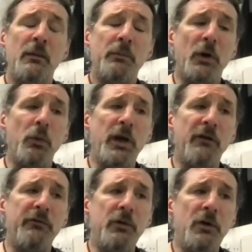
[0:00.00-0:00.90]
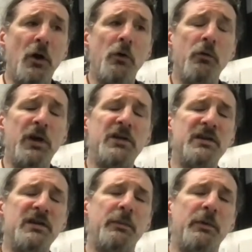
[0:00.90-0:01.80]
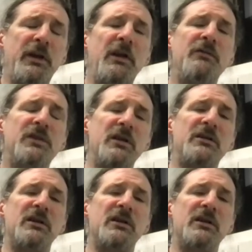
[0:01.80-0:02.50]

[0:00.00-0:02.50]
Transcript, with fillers: but we have no reason to believe since